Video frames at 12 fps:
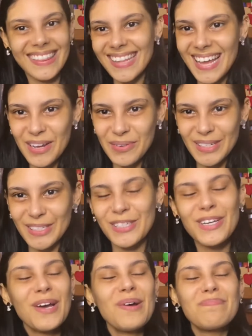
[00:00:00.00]
language.
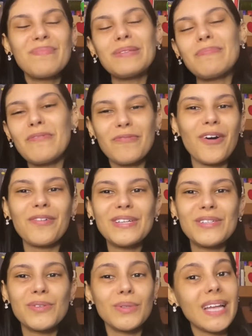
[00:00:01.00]
But before
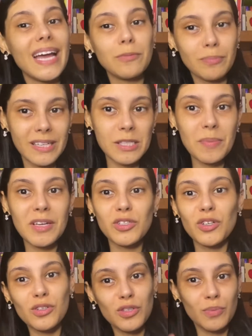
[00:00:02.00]
we do that, please make
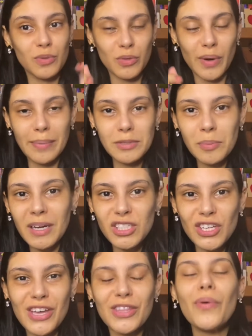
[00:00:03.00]
sure to subscribe to my
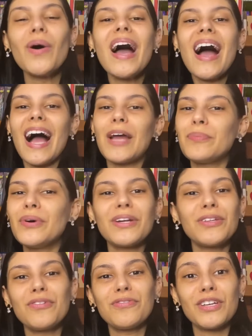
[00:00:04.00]
channel. I put
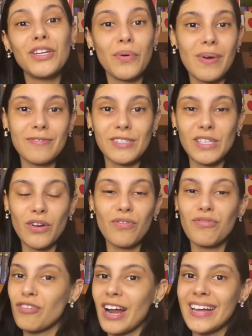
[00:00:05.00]
a new video every single
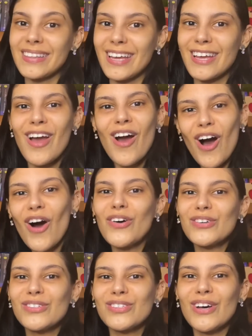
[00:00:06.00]
Friday.
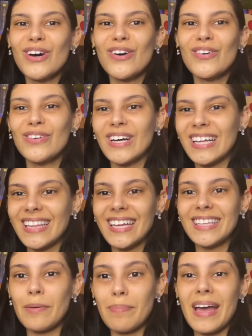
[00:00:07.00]
Also,
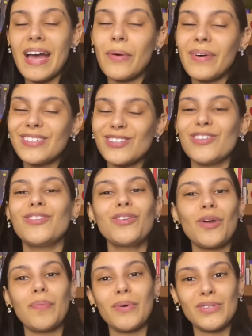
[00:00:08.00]
click the bell and turn
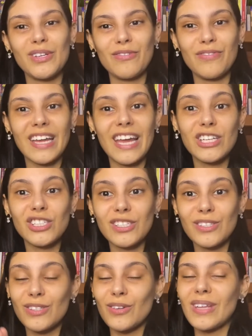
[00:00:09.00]
on your post
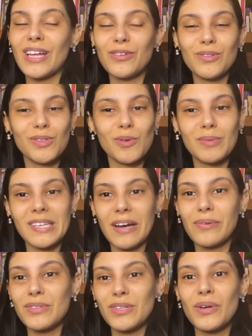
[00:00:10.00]
notifications so that YouTube
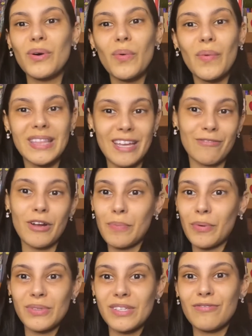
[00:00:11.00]
tells you whenever I
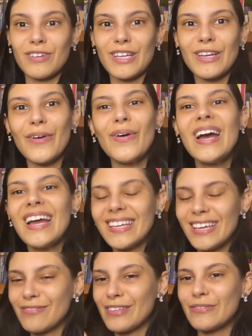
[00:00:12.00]
post a video.
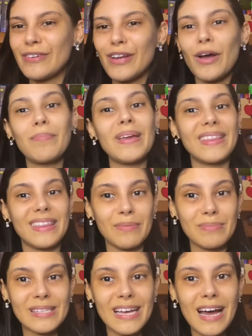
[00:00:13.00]
Give this video a big
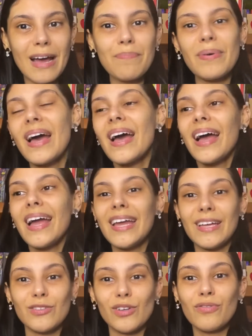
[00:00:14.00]
thumbs up.
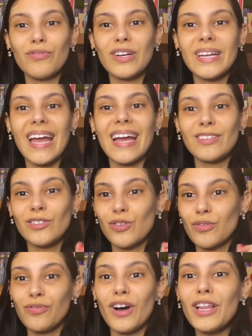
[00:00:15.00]
And don't forget
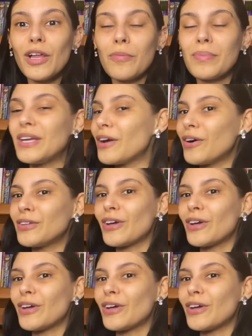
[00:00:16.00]
to follow me on